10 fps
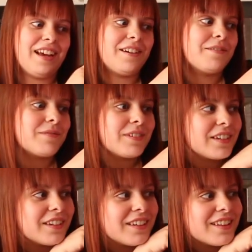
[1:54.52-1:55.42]
have
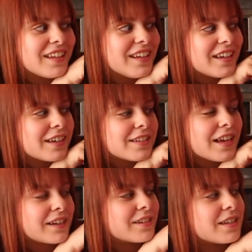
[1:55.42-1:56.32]
the
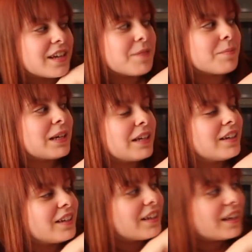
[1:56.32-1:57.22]
exact same
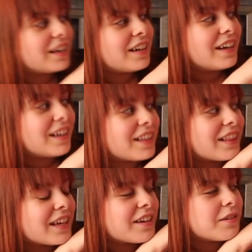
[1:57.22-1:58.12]
uh,
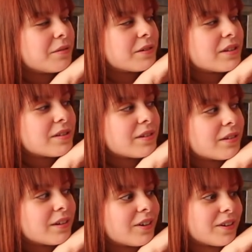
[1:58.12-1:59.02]
Lego,
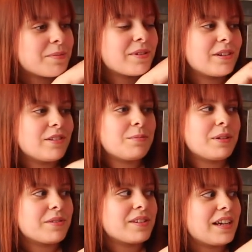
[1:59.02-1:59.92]
or I'm sorry,
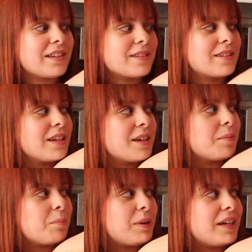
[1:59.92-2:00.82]
Duplo sets,
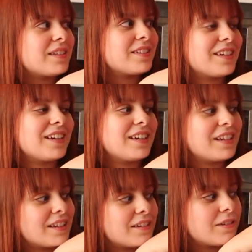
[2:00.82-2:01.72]
but
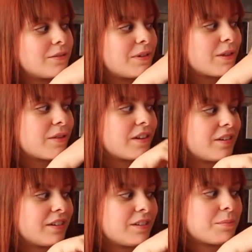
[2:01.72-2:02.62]
uh, with
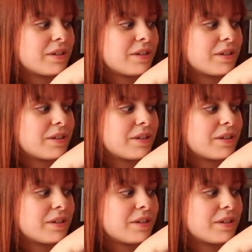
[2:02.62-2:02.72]
their little